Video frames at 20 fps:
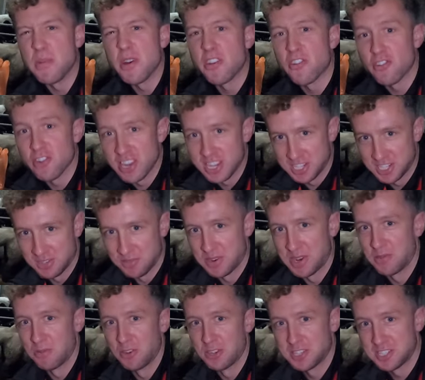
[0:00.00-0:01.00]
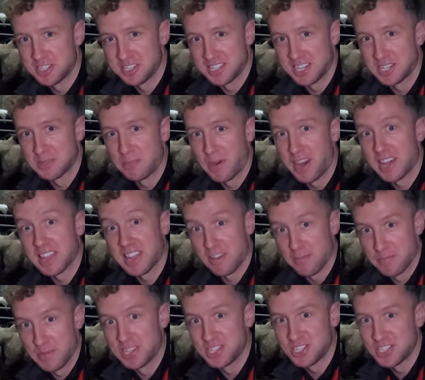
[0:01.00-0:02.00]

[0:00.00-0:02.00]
he'll be raging when he watches this back that I've